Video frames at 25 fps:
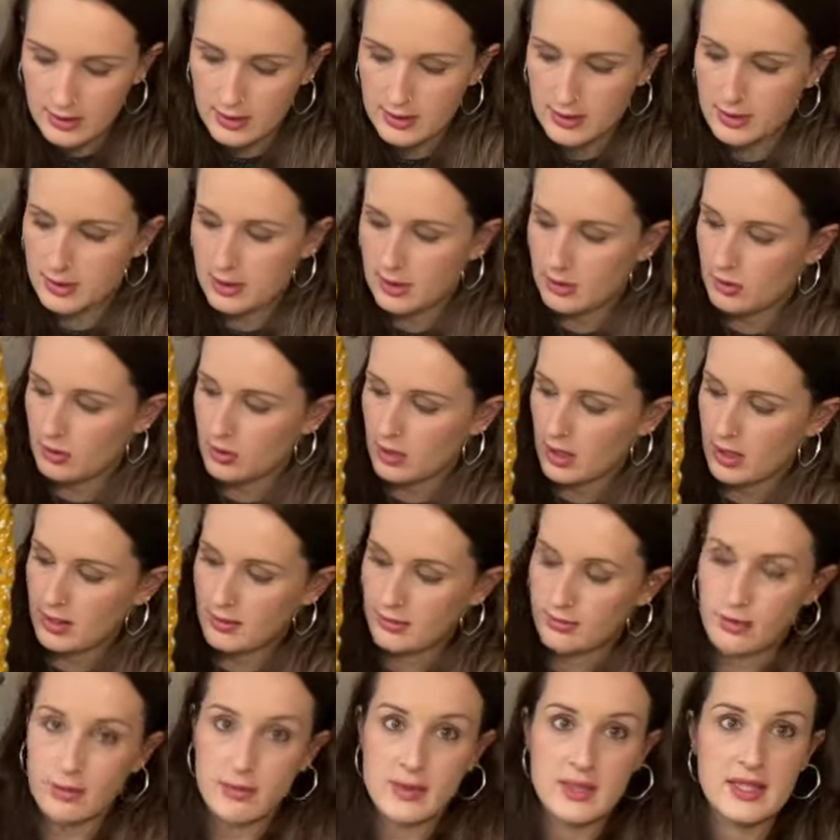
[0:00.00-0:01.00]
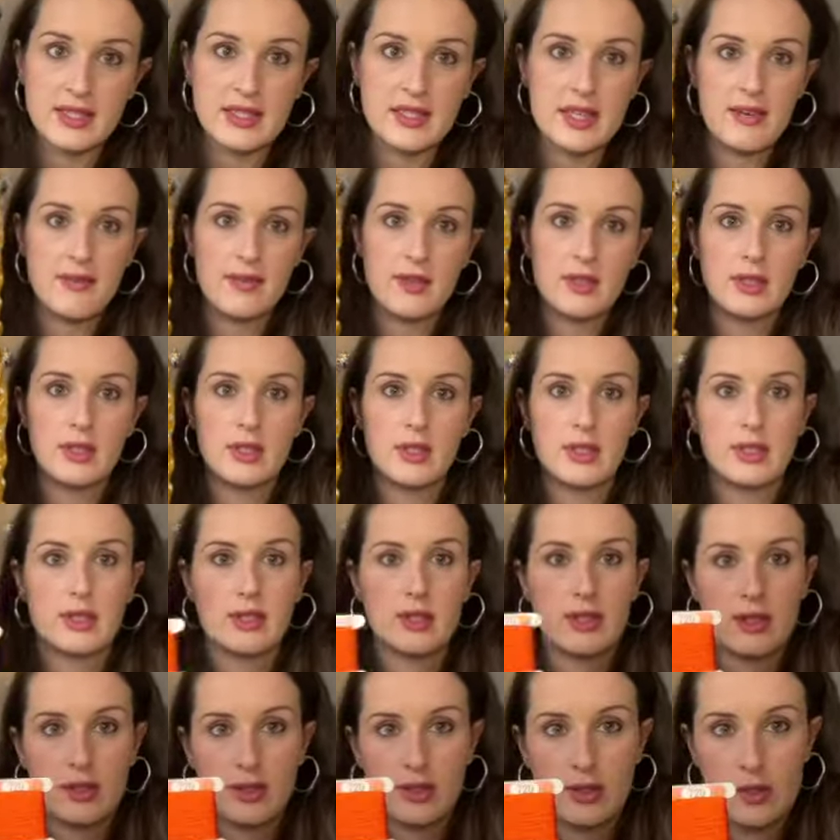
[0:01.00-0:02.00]
So it will go from a
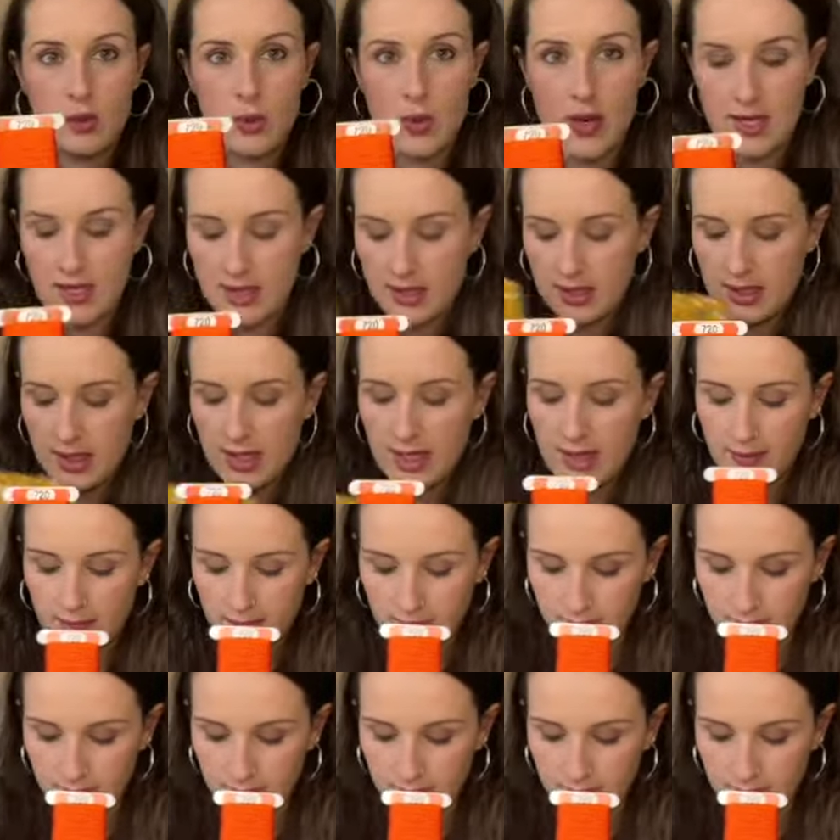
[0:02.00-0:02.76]
720